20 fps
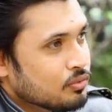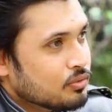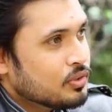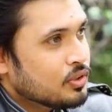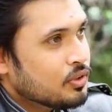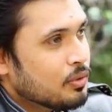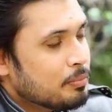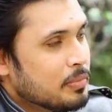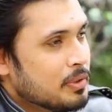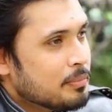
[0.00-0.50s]

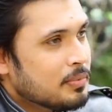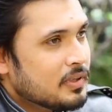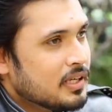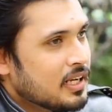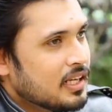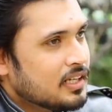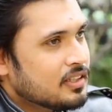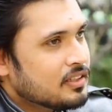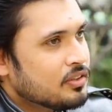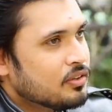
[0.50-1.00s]
you know,
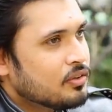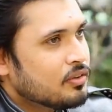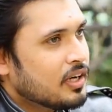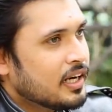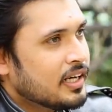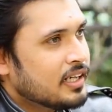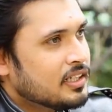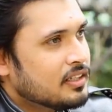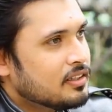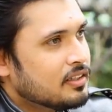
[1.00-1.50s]
people are, you know,
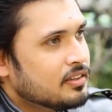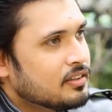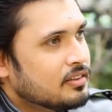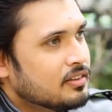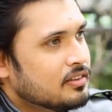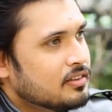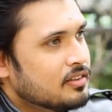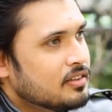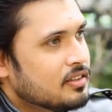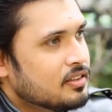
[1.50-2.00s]

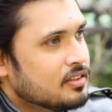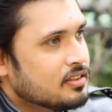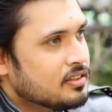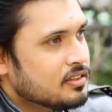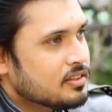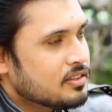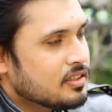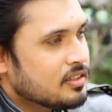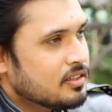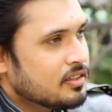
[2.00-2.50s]

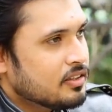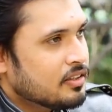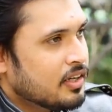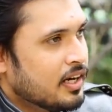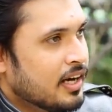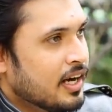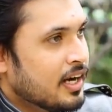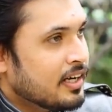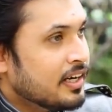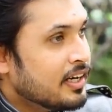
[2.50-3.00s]

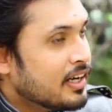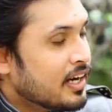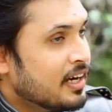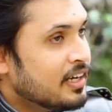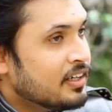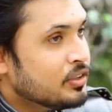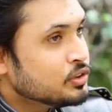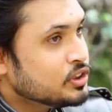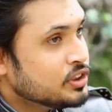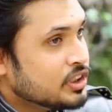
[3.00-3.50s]
ready
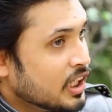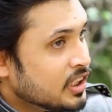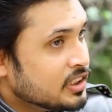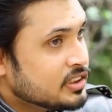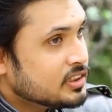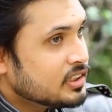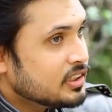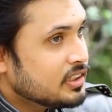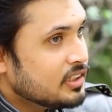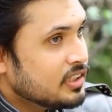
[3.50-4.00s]
to
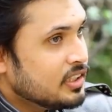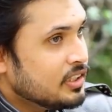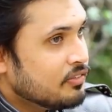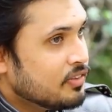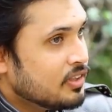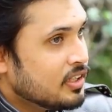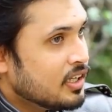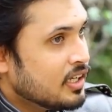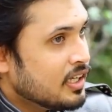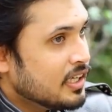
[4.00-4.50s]
judge
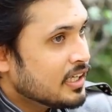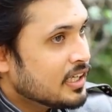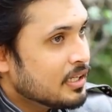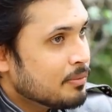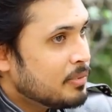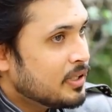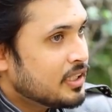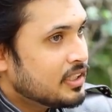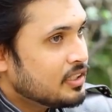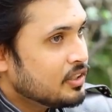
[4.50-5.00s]
even a
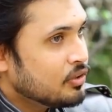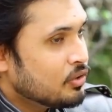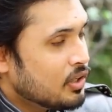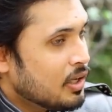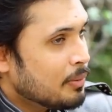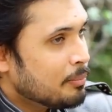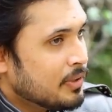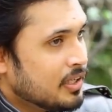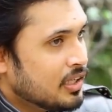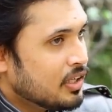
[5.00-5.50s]
little bit, you know,
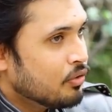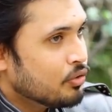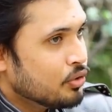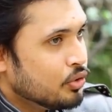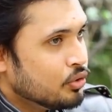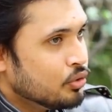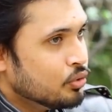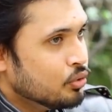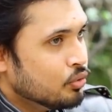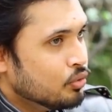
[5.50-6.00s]
up and down
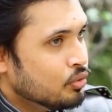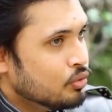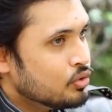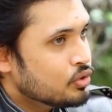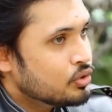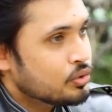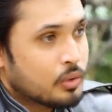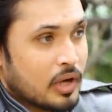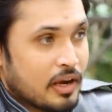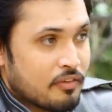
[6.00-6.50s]
you do.
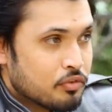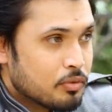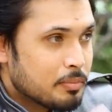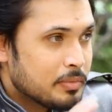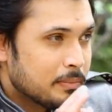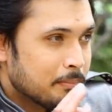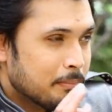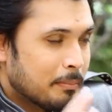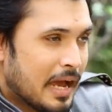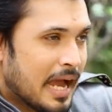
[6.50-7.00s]
So you have to
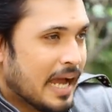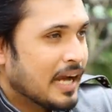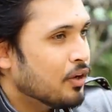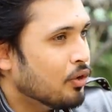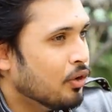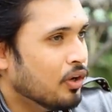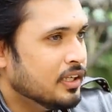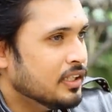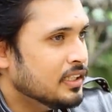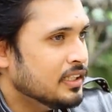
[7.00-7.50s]
be
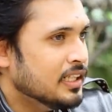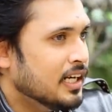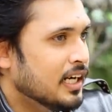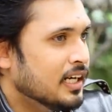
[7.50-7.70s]
bang on in